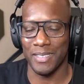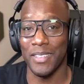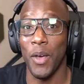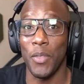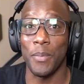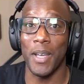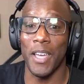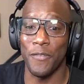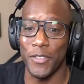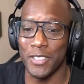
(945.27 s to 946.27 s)
Yo, them
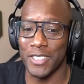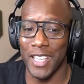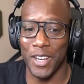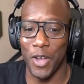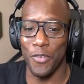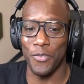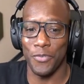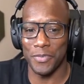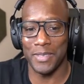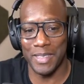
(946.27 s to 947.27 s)
cutting Vicious head
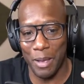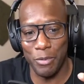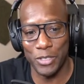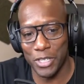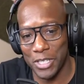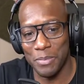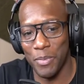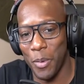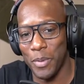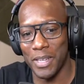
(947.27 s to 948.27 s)
off, that was a good
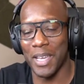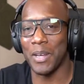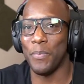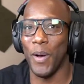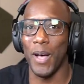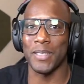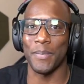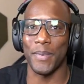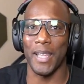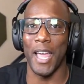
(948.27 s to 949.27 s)
moment to kind of pause
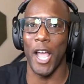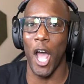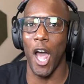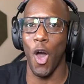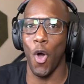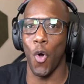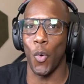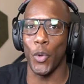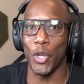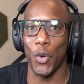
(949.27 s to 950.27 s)
and be like, oh,
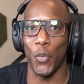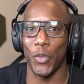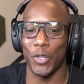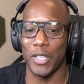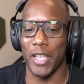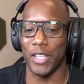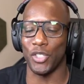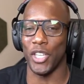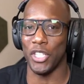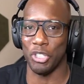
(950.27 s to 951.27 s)
we know they're taking
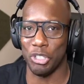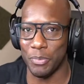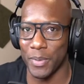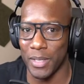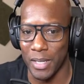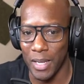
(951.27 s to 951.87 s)
changes, but